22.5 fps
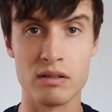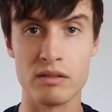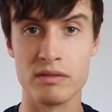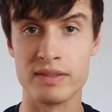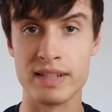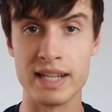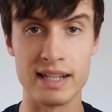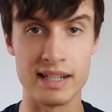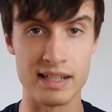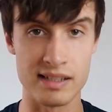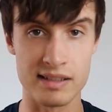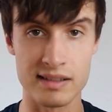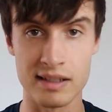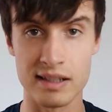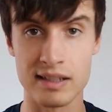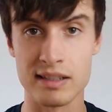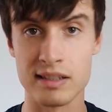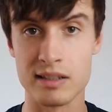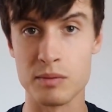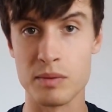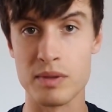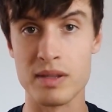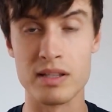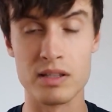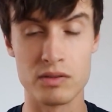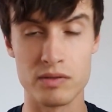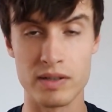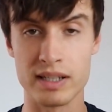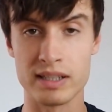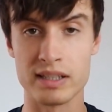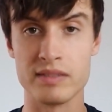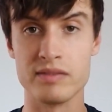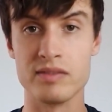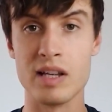of getting started with
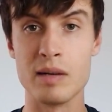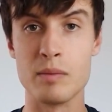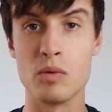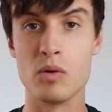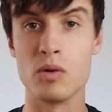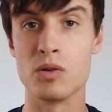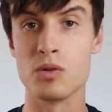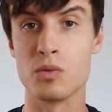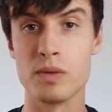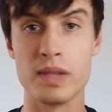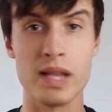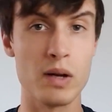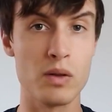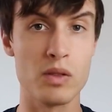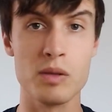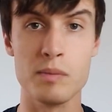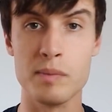interactive demos without